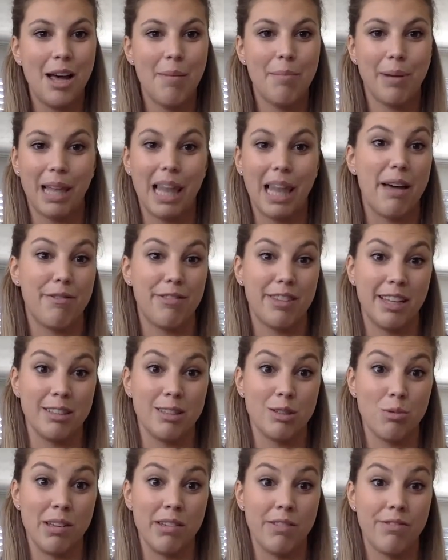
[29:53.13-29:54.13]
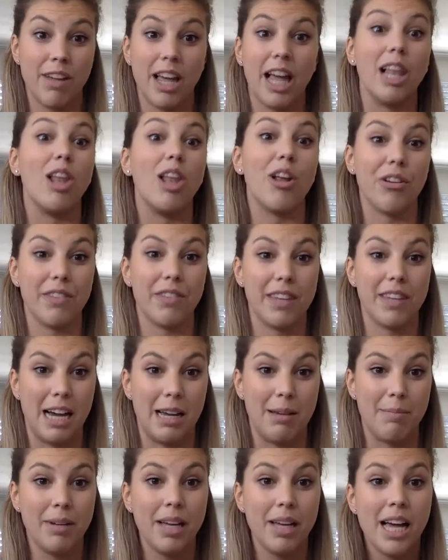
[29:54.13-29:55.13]
but left us with a lot of
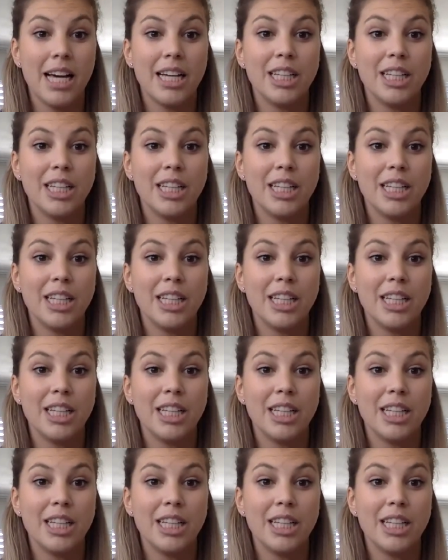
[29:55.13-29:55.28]
time.